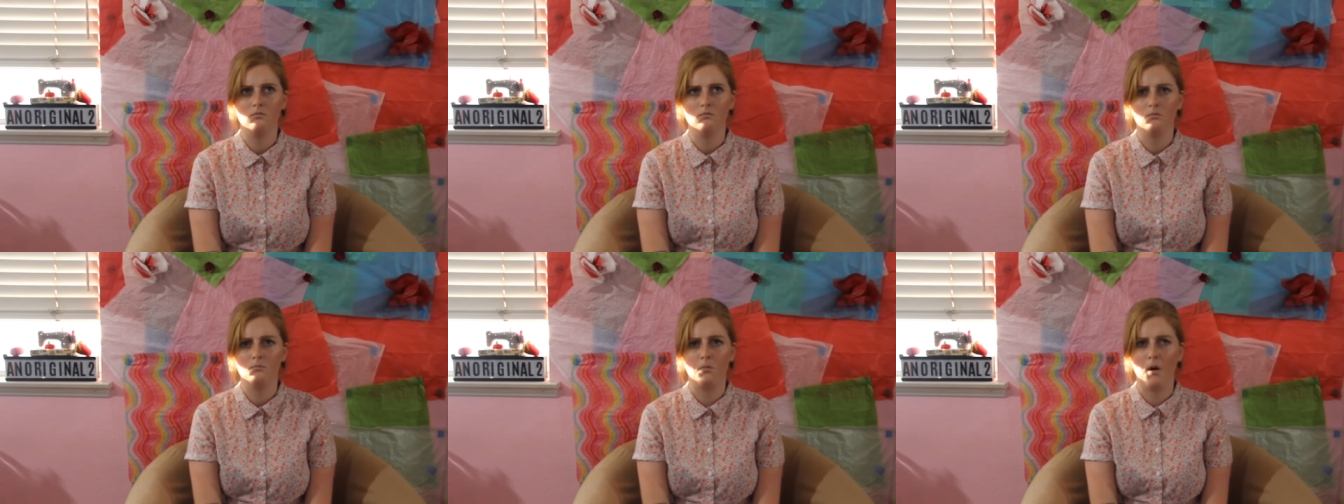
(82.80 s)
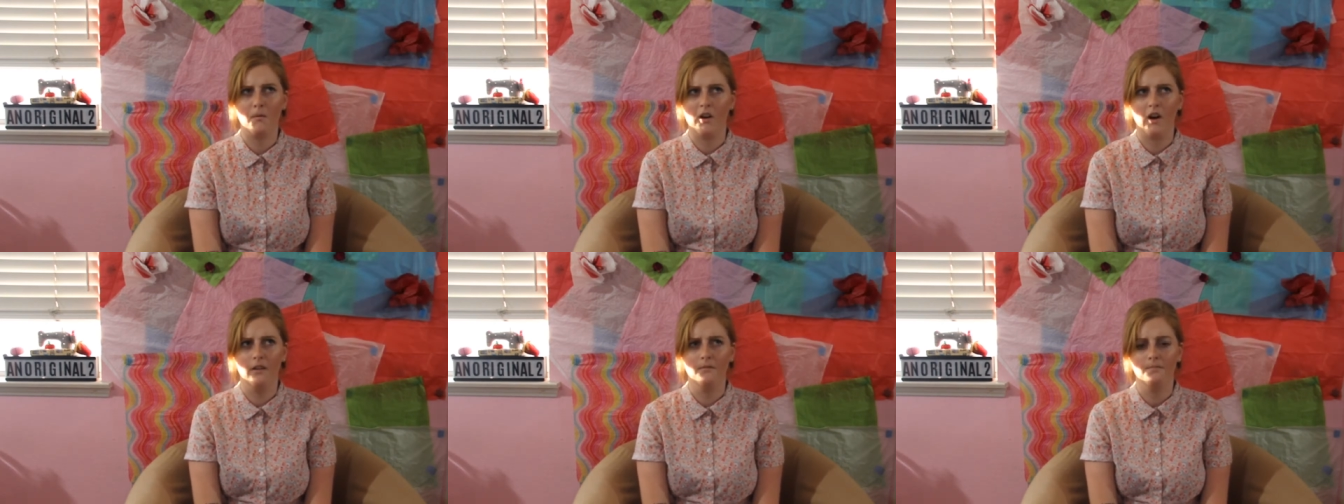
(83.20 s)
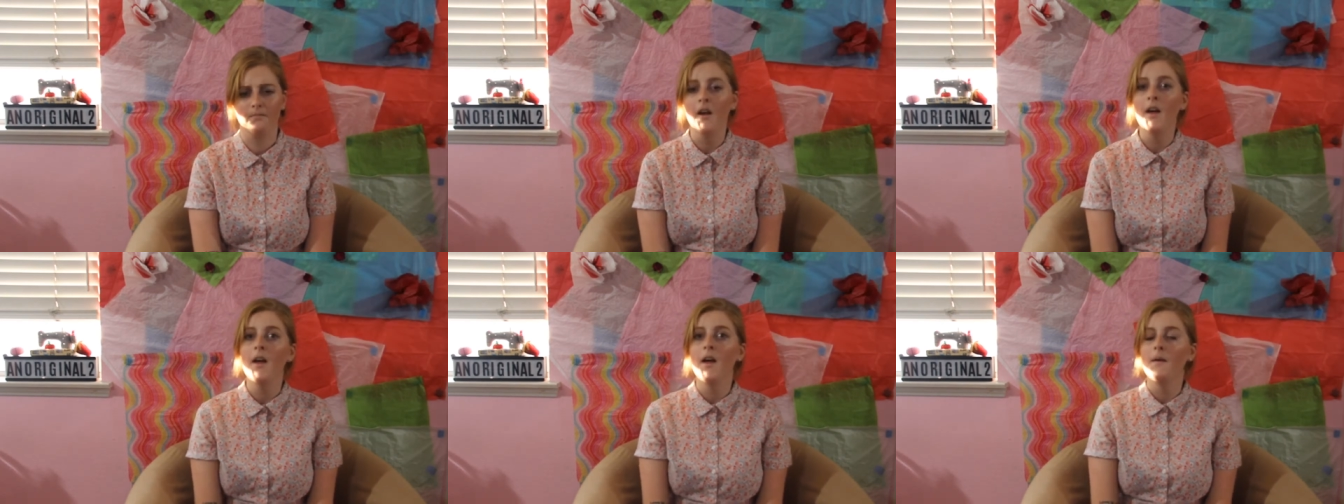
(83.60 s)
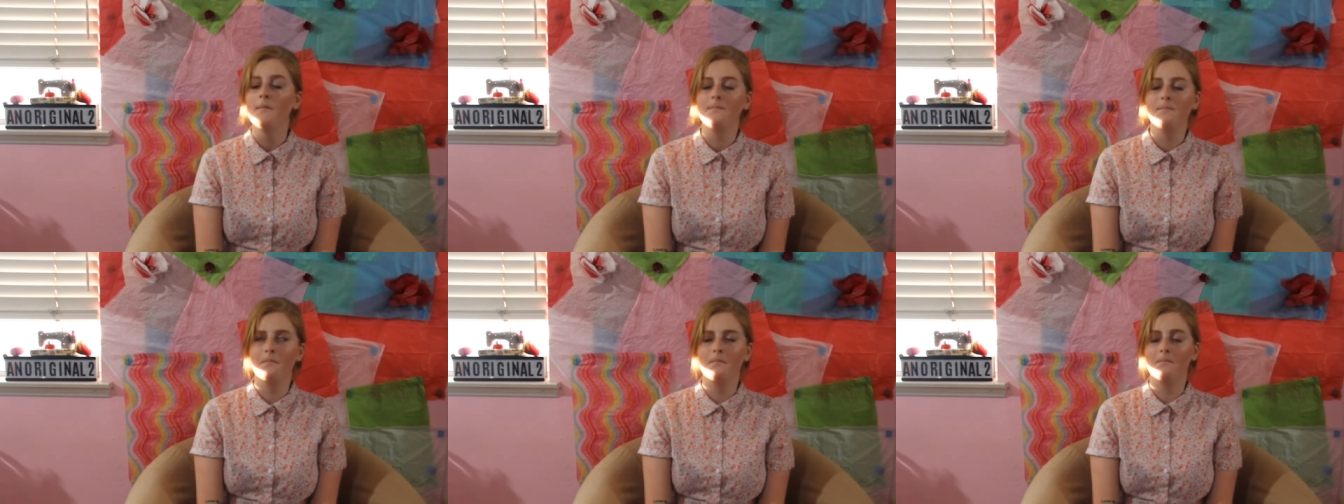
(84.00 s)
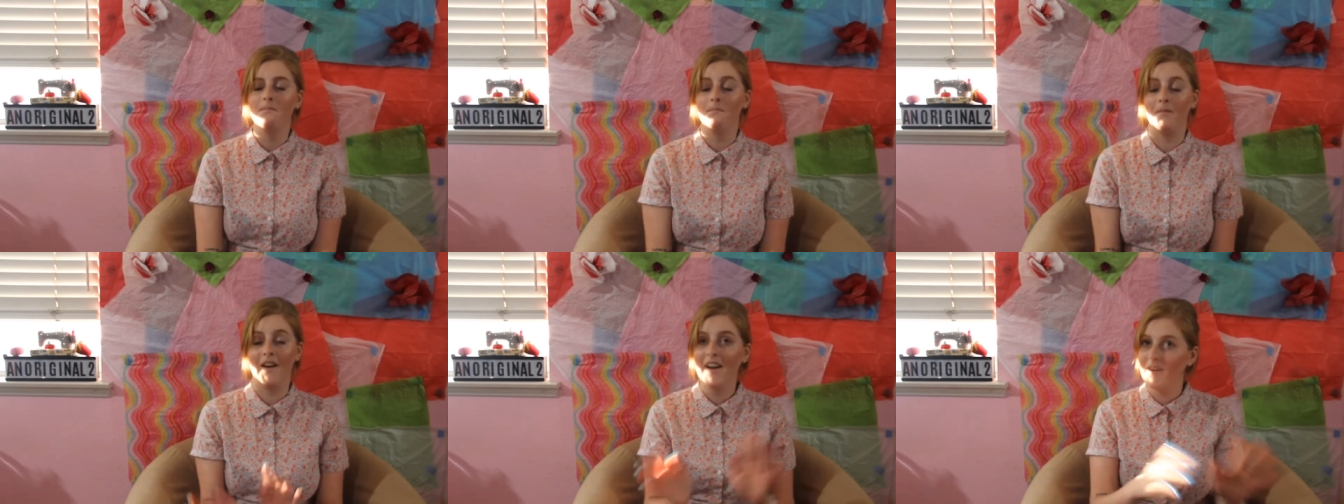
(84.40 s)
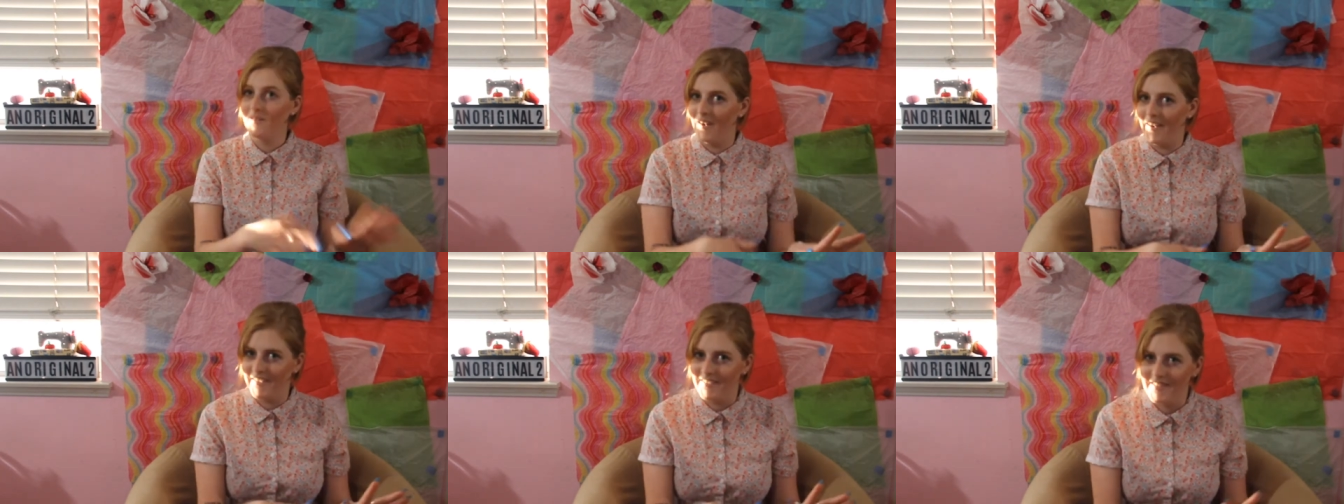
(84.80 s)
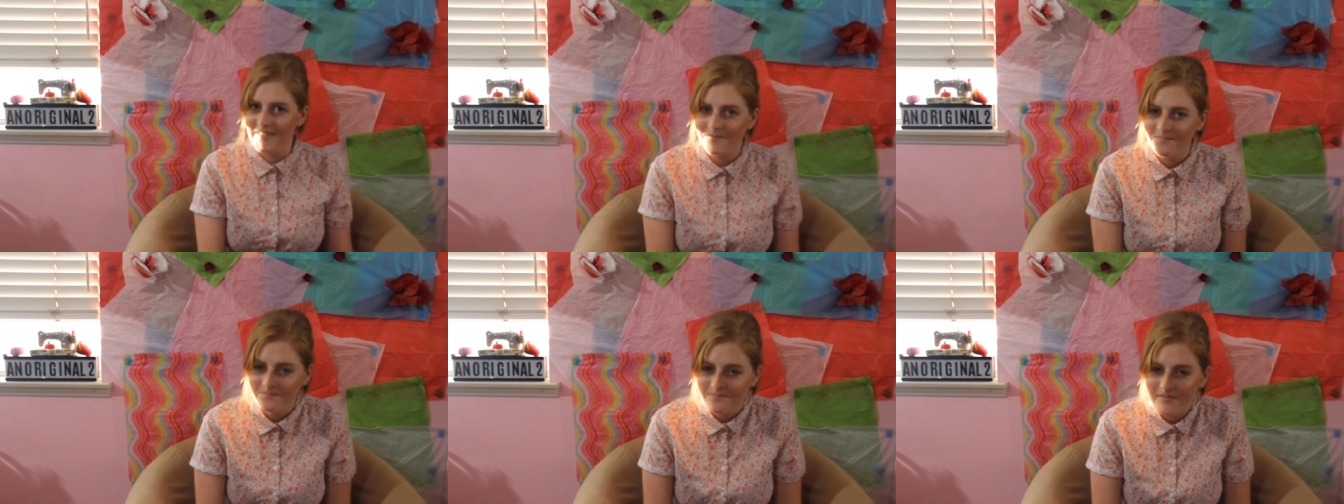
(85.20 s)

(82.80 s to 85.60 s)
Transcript: Probably not. But anyways,